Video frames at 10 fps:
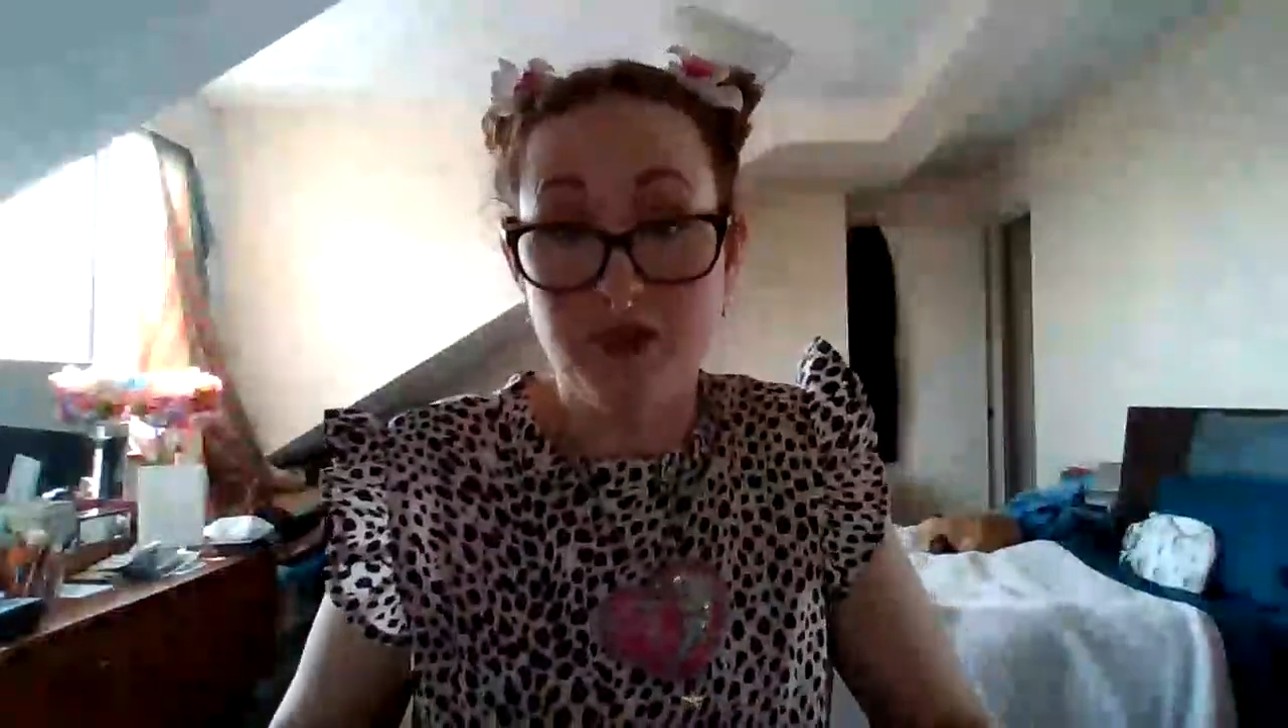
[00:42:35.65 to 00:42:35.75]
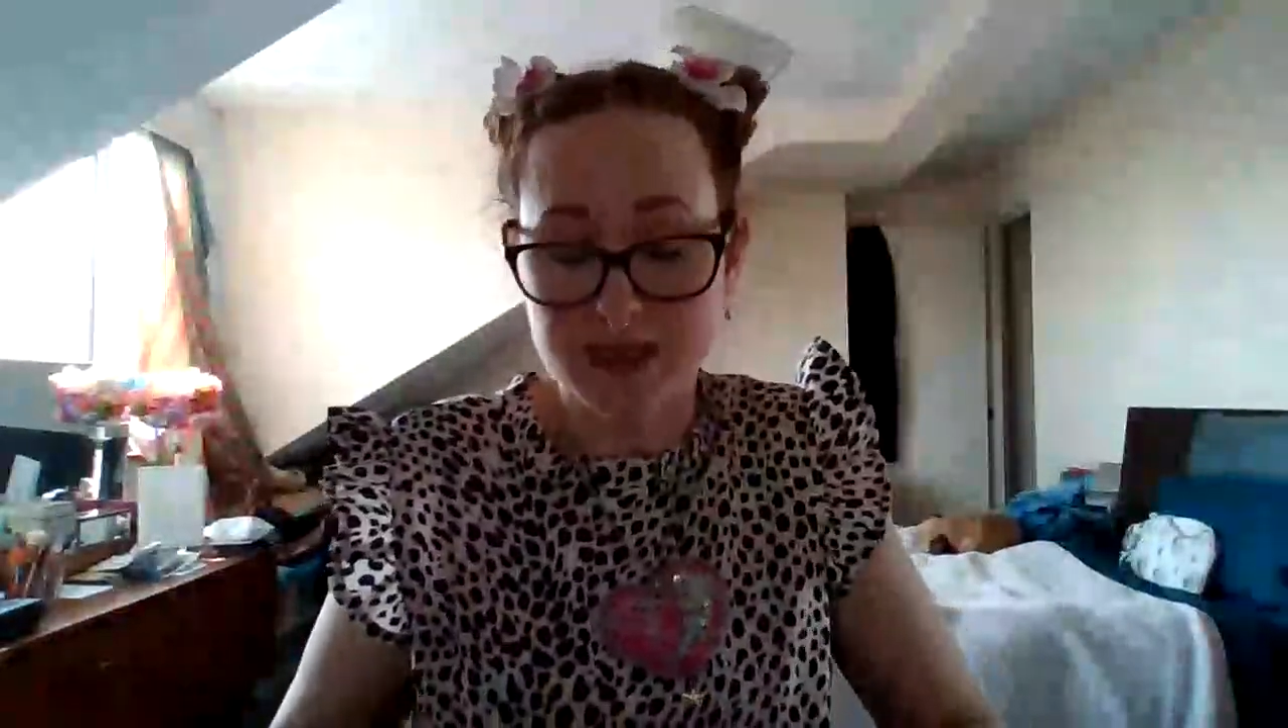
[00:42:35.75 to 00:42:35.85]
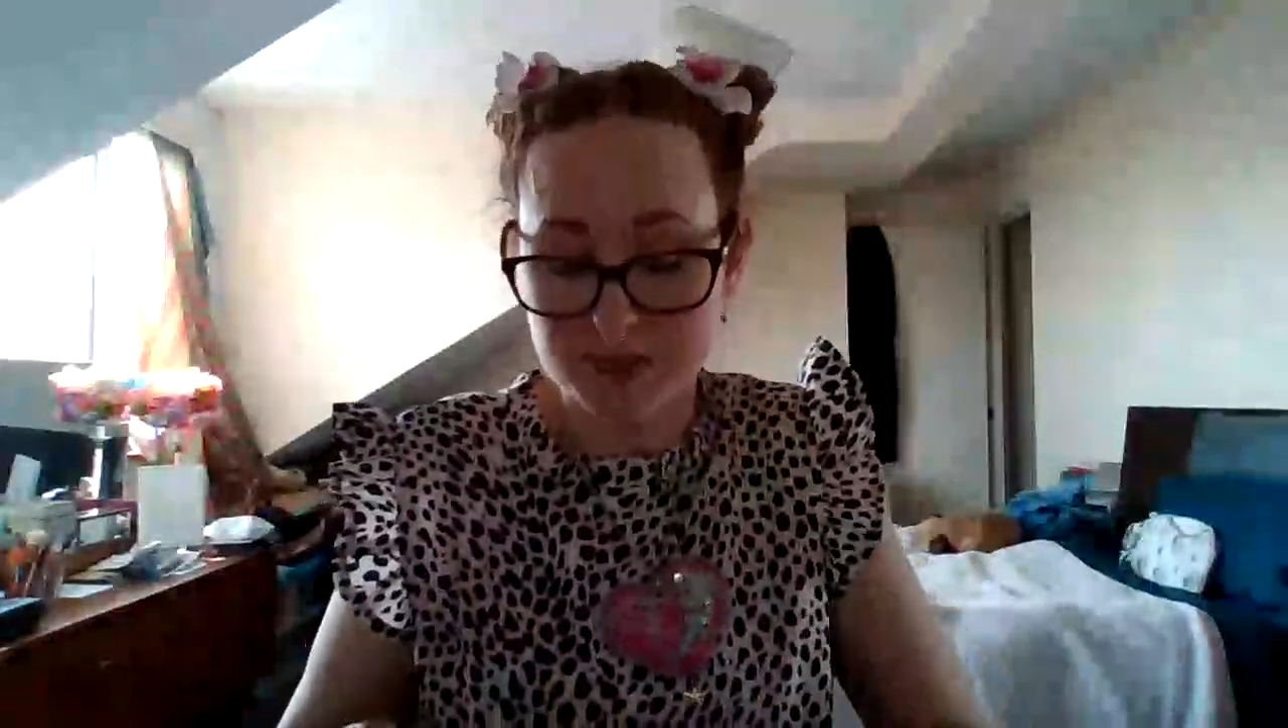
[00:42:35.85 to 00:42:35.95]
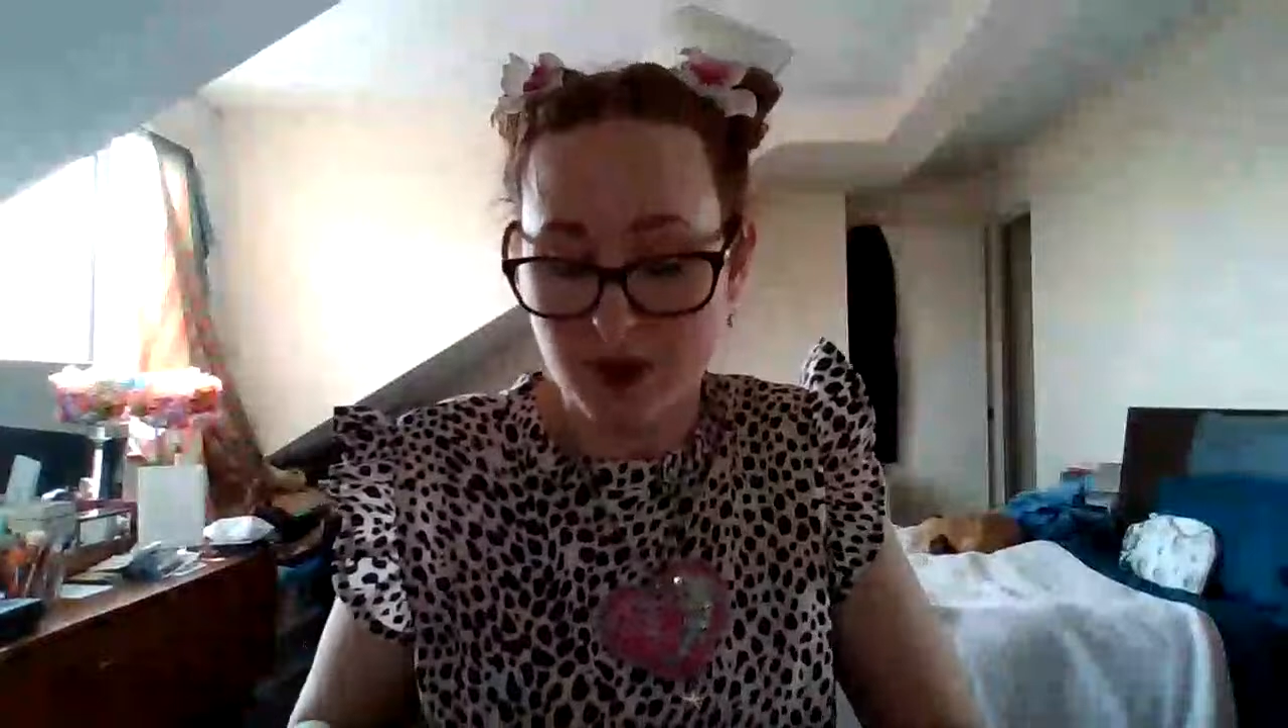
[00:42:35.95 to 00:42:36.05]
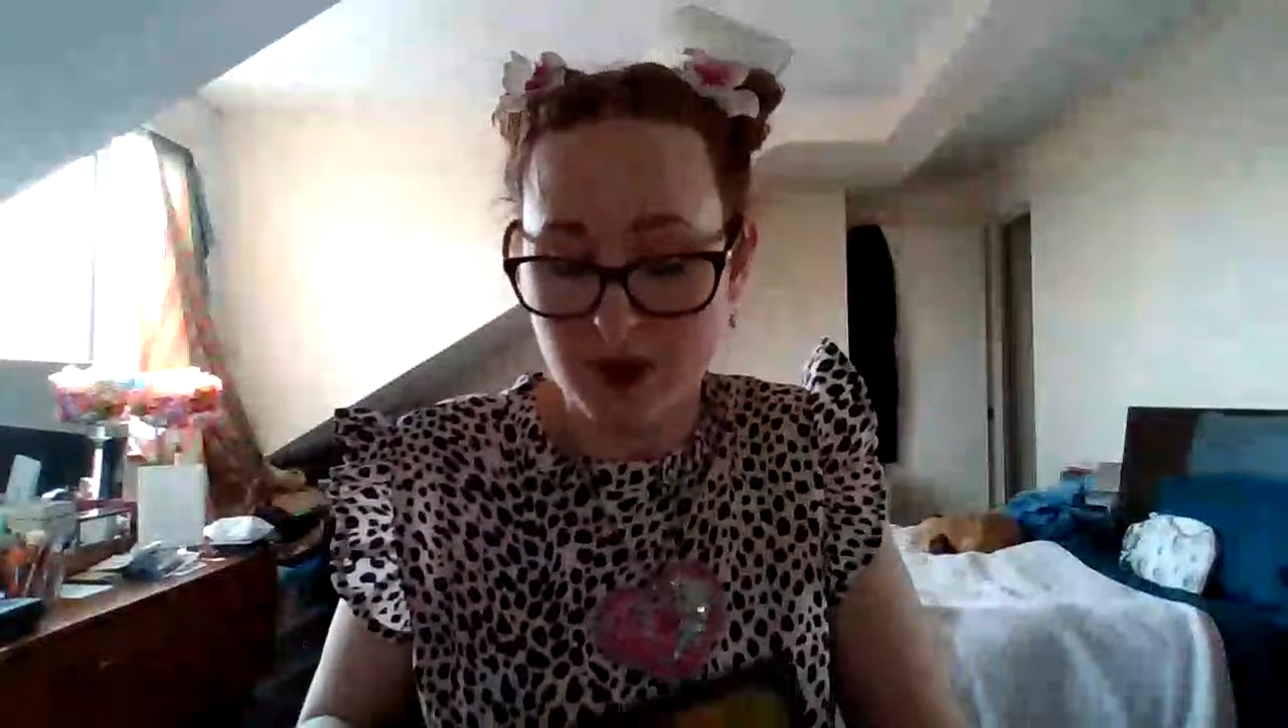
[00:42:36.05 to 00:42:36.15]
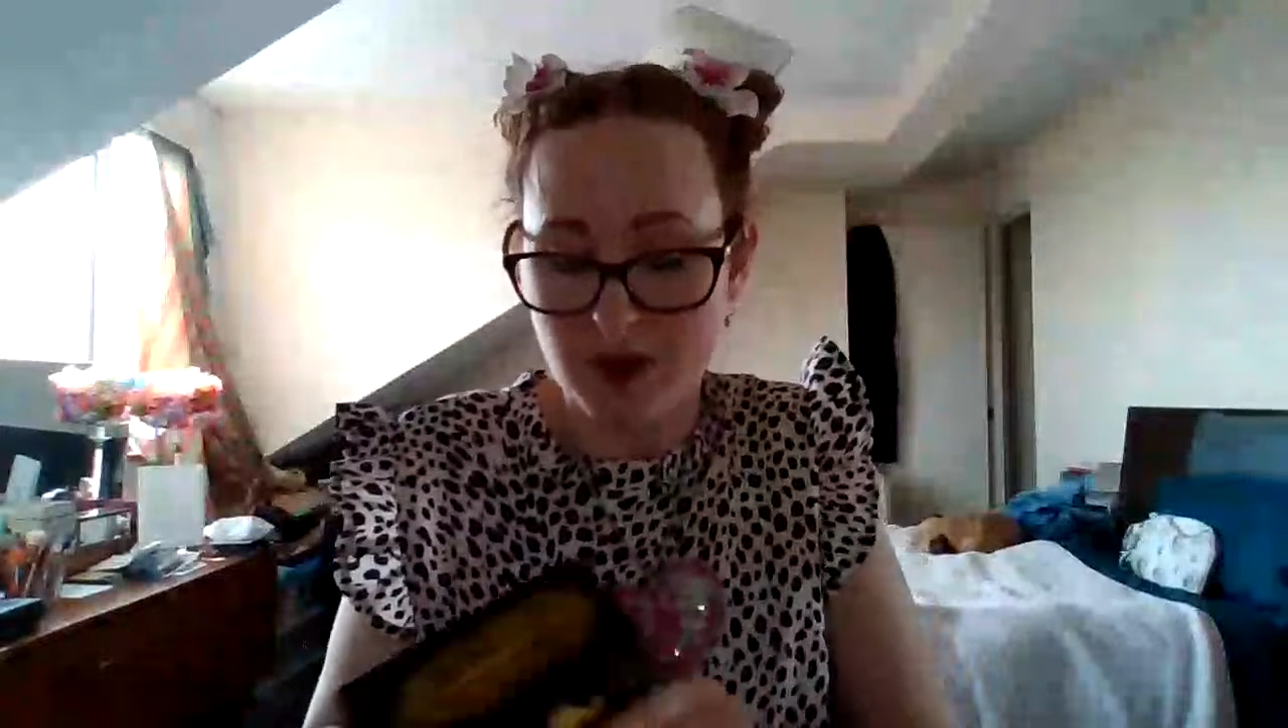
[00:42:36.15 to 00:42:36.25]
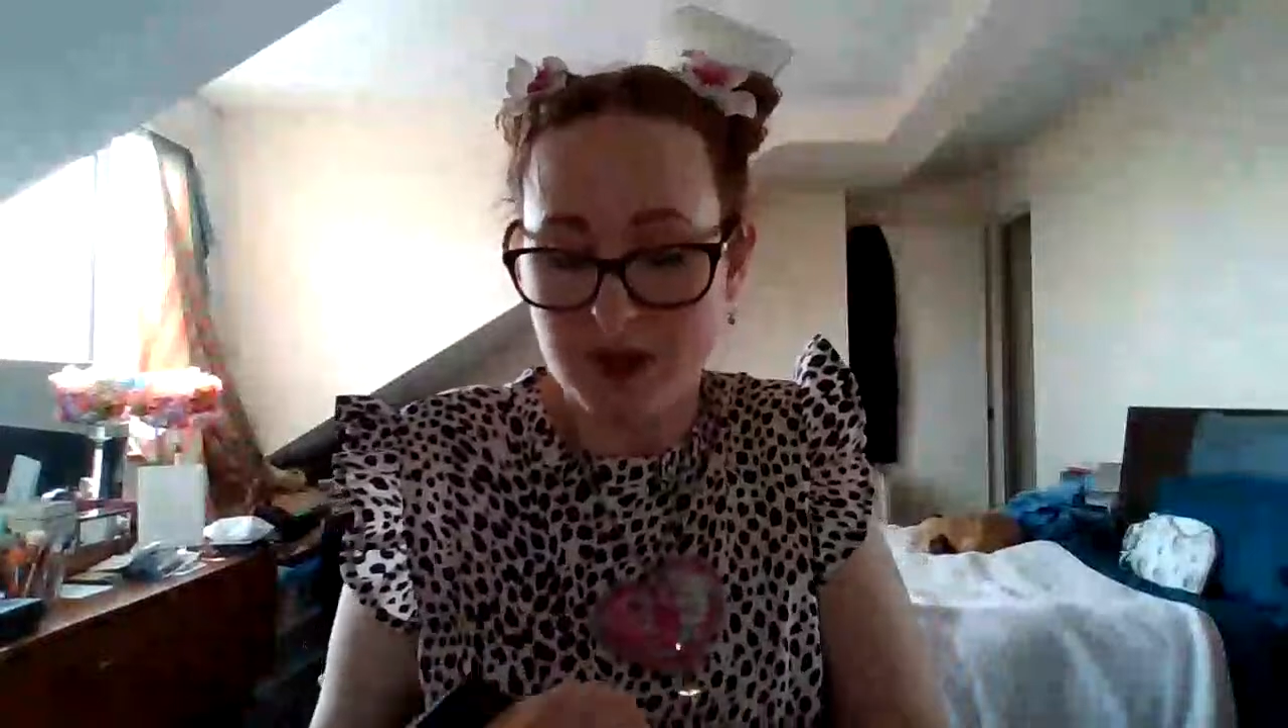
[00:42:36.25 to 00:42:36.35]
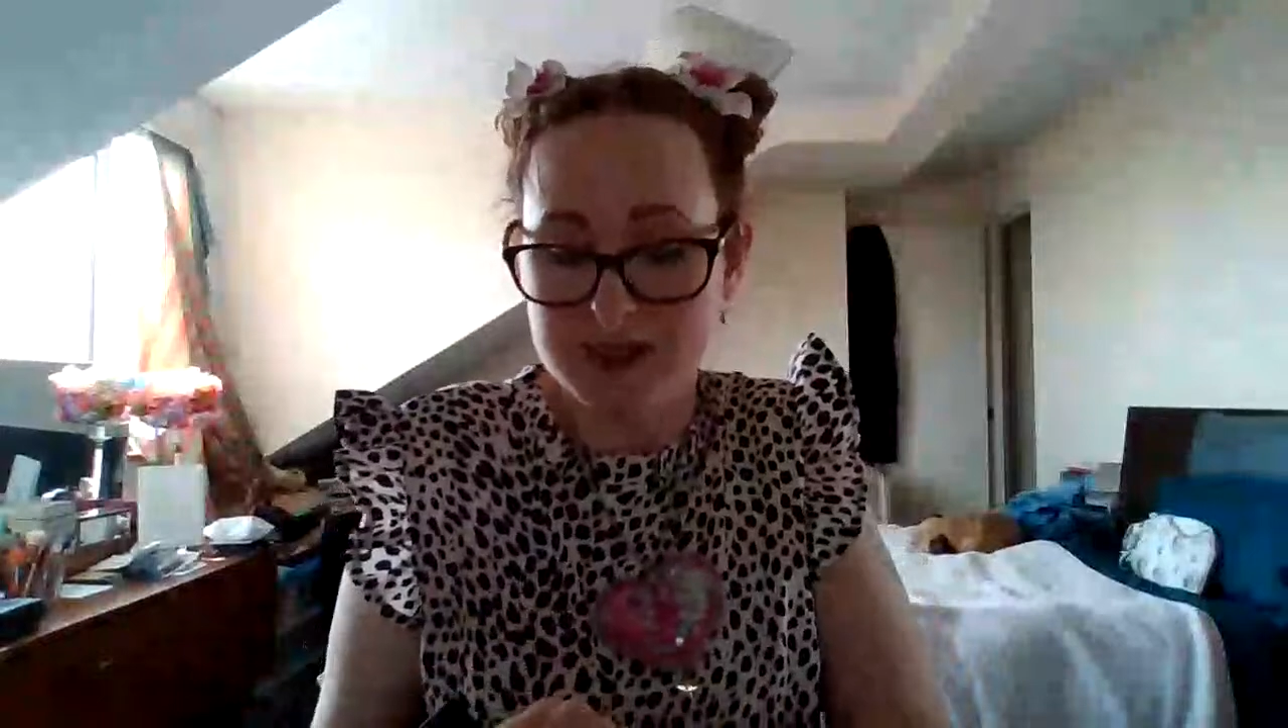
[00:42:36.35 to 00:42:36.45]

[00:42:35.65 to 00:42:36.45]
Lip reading: This Might Hurt